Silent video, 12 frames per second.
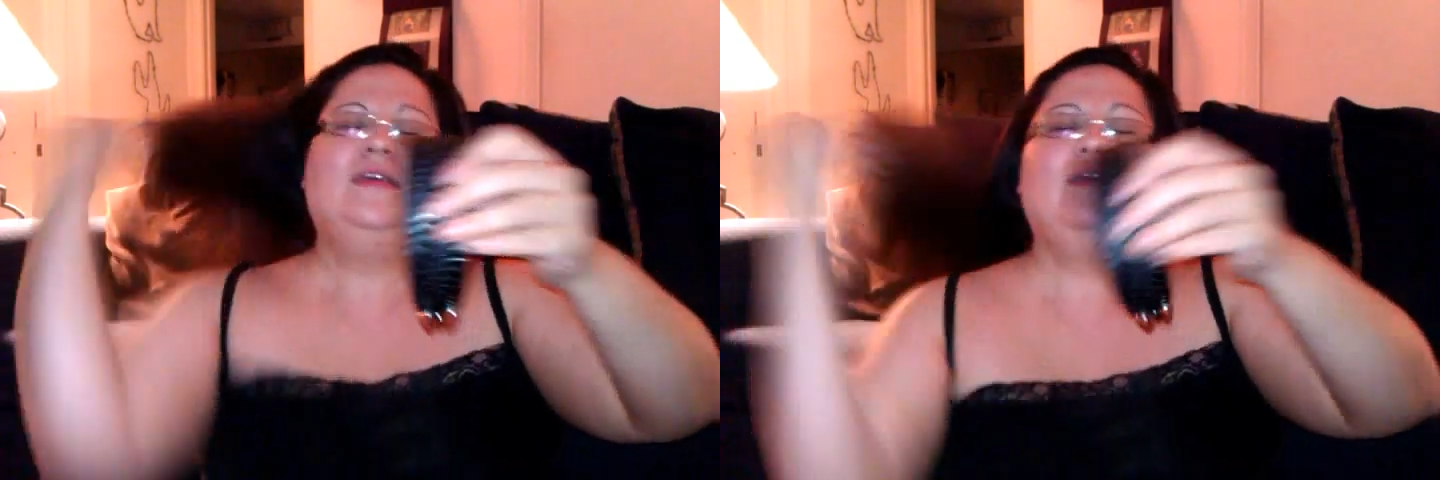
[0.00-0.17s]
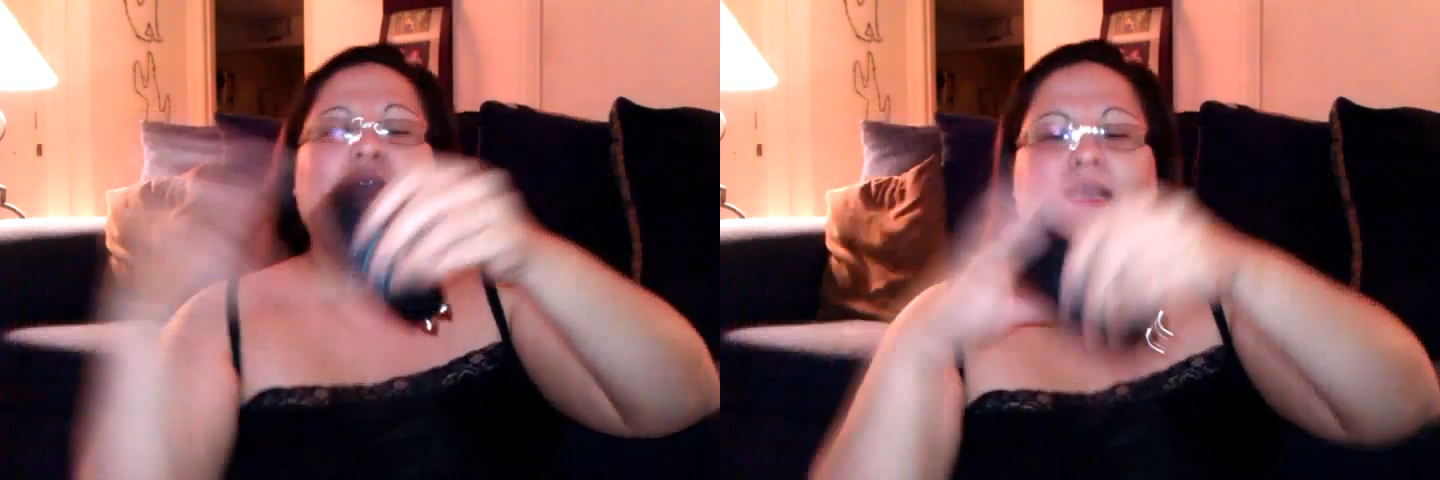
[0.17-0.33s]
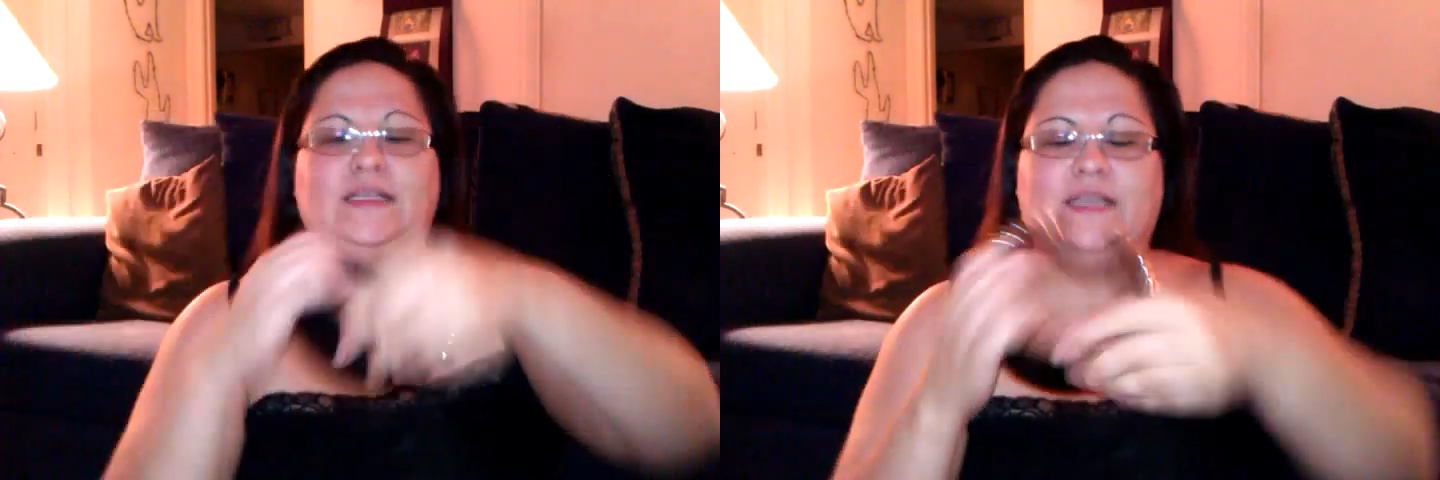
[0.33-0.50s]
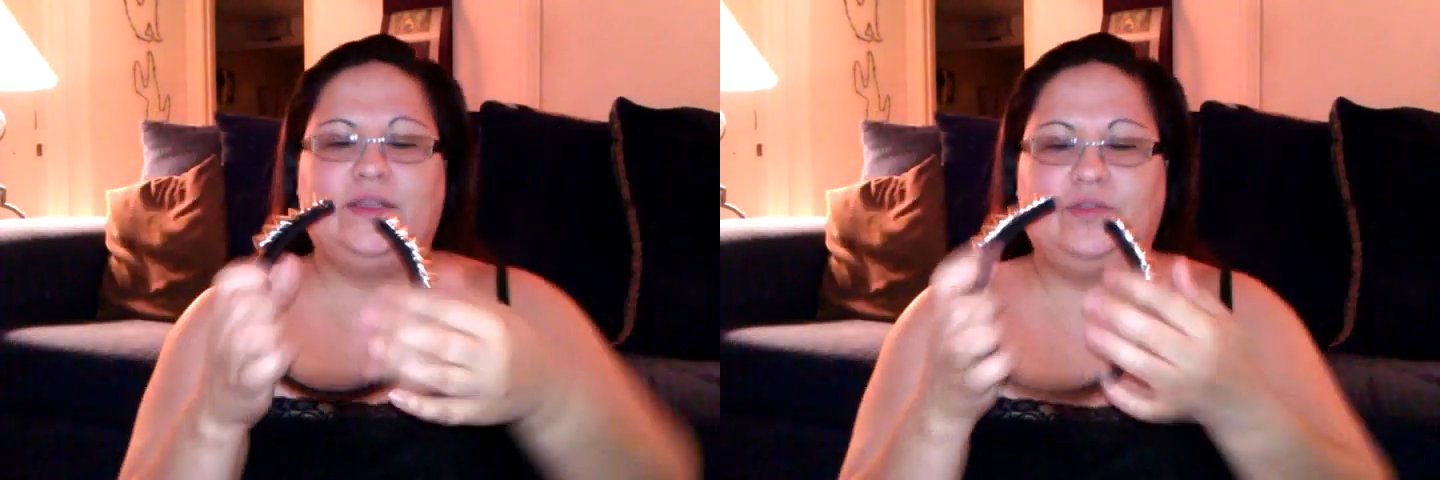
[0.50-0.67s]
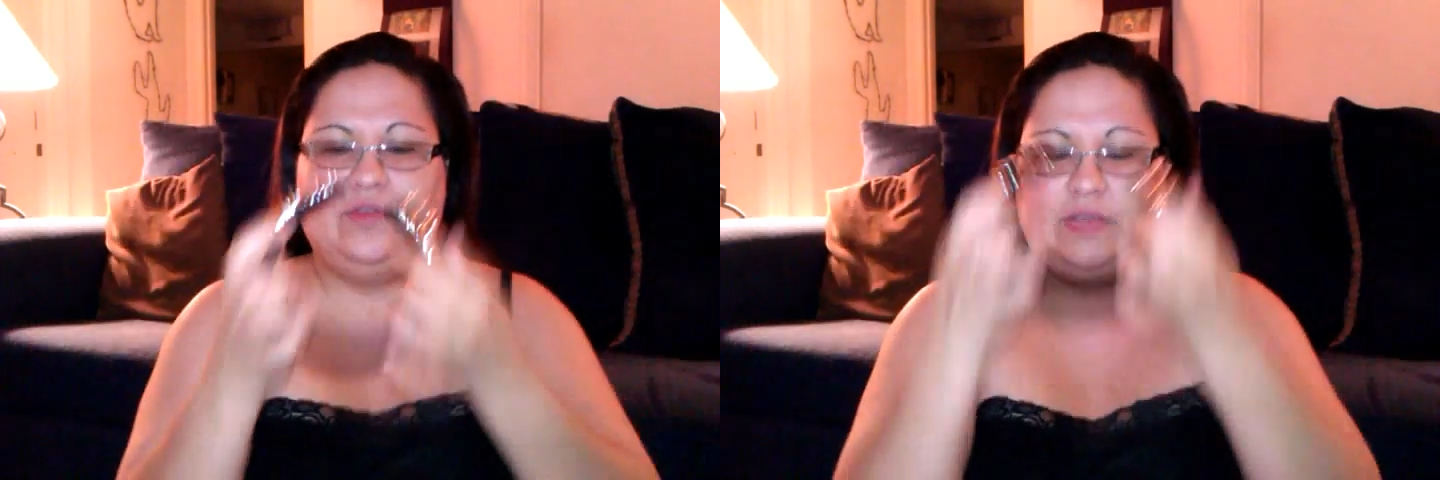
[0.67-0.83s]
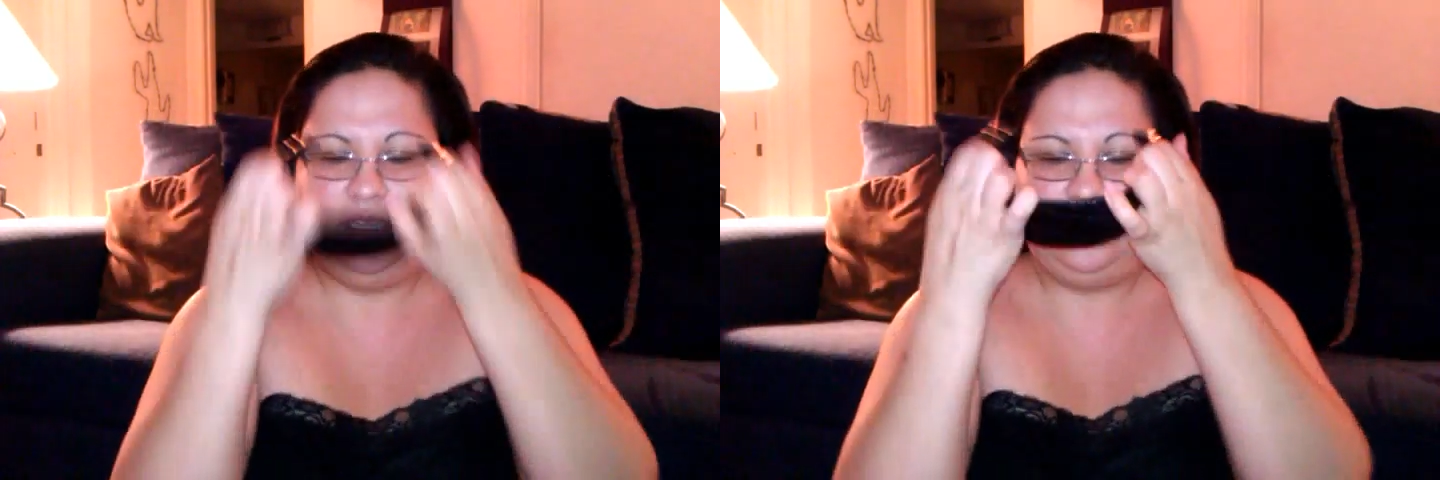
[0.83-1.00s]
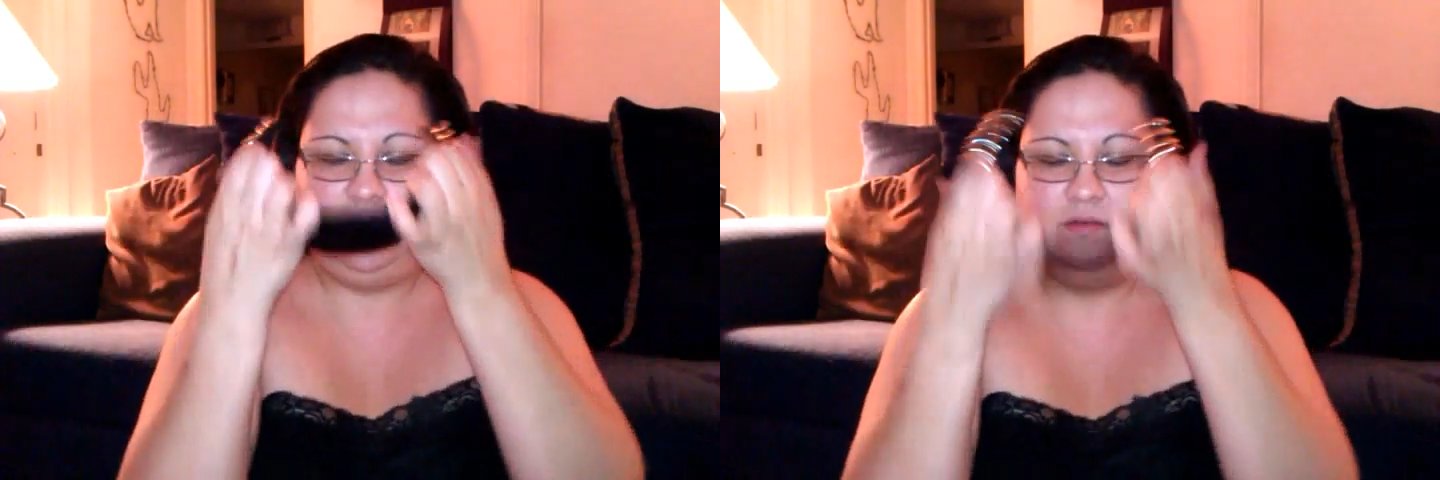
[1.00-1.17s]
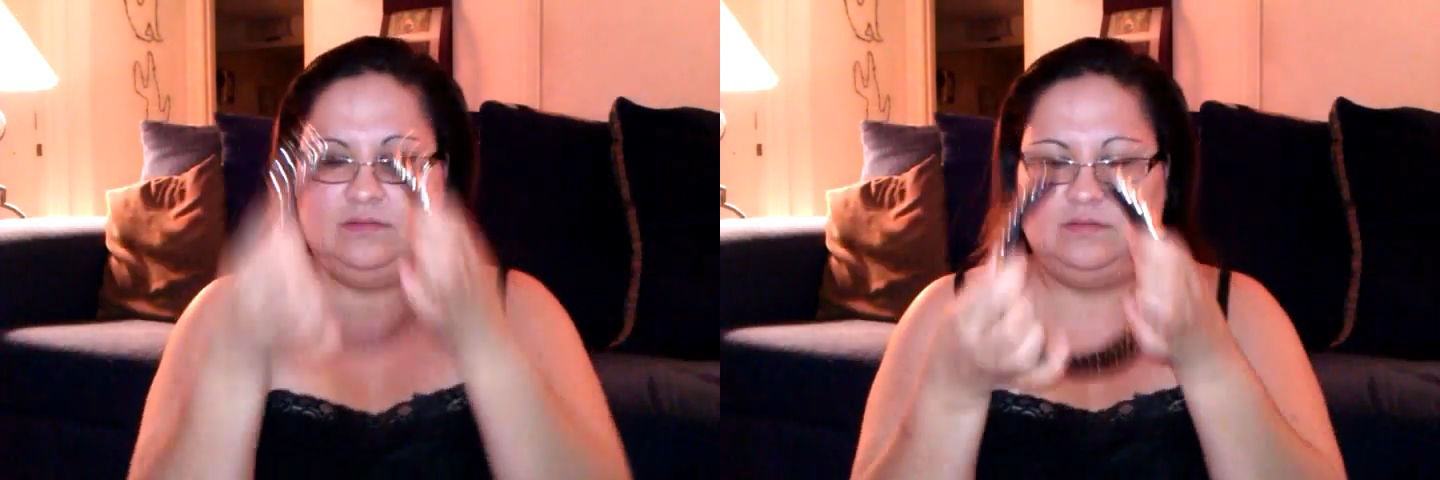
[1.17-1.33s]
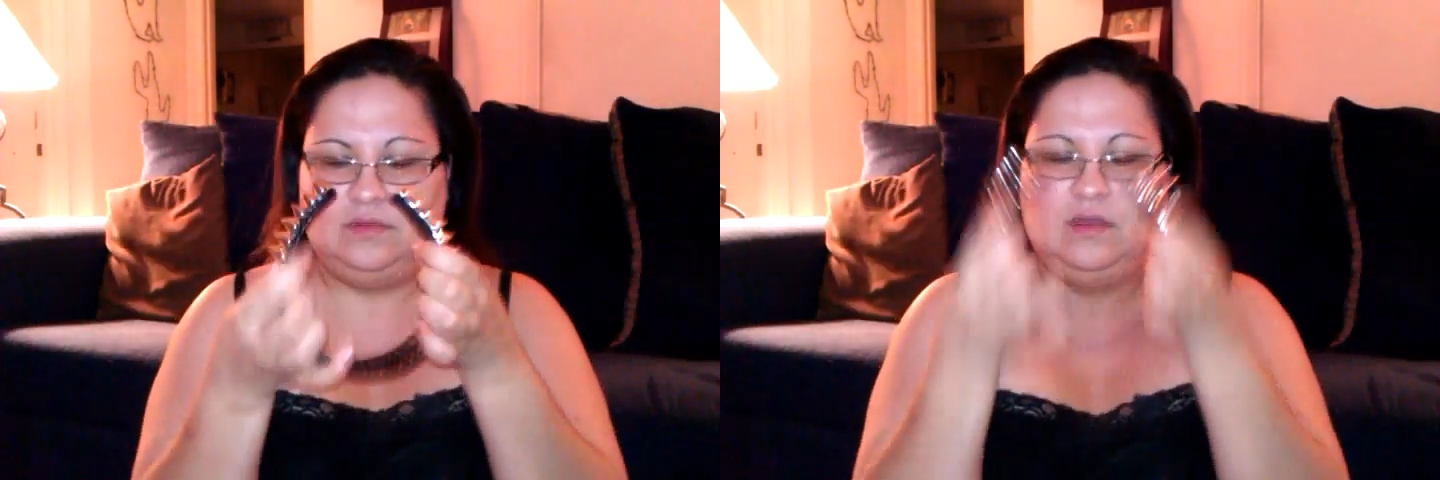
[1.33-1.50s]
I guess I could try it
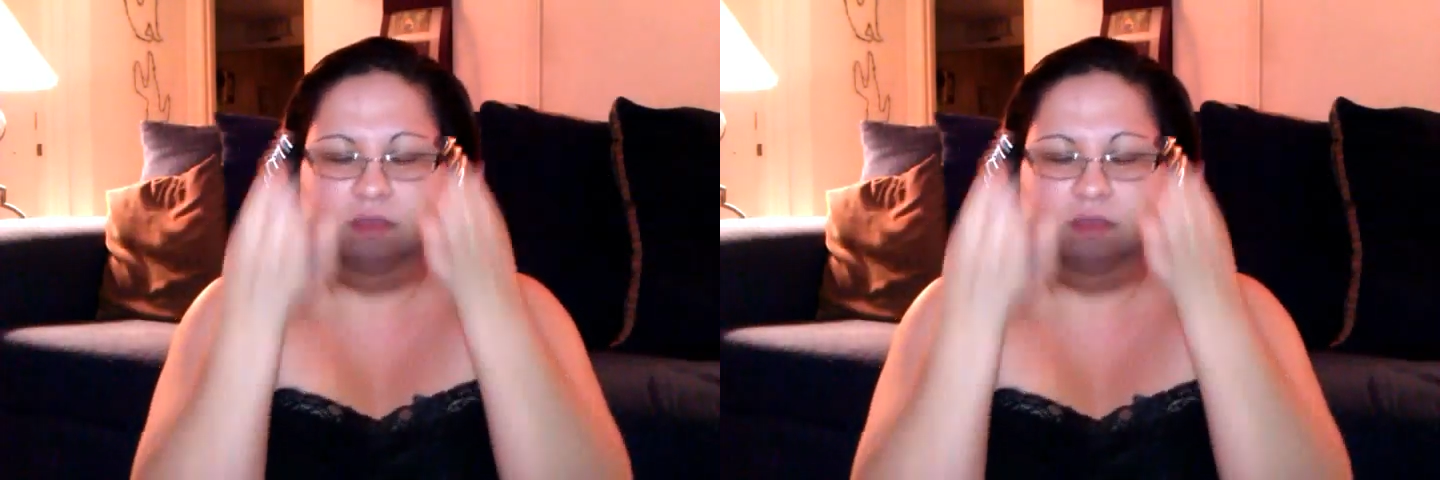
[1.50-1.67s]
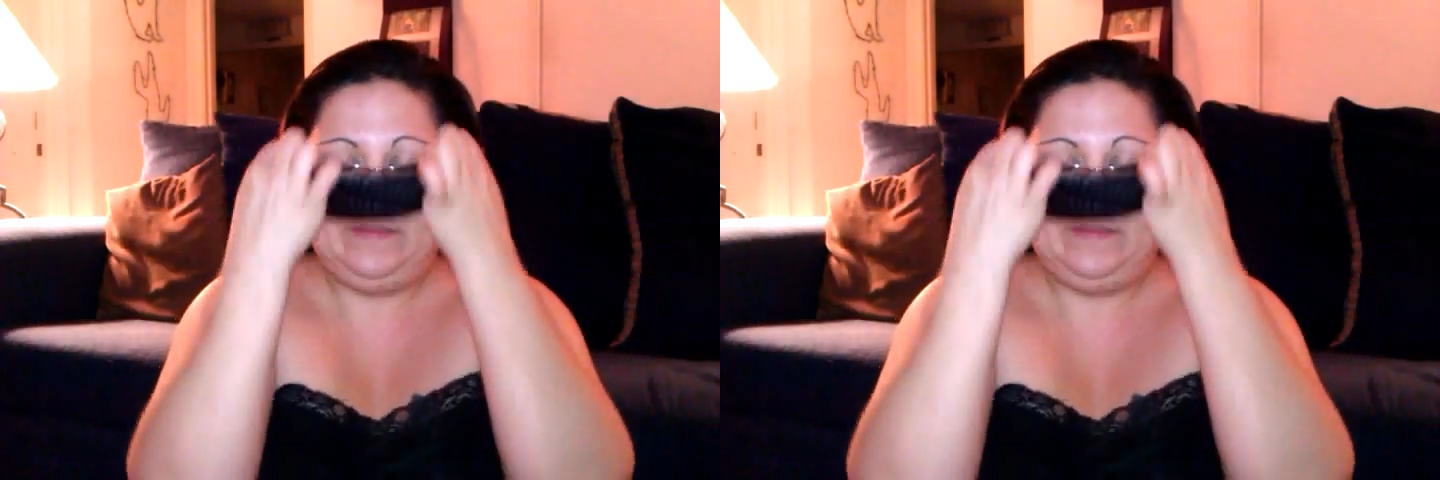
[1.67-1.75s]
on. Oh, I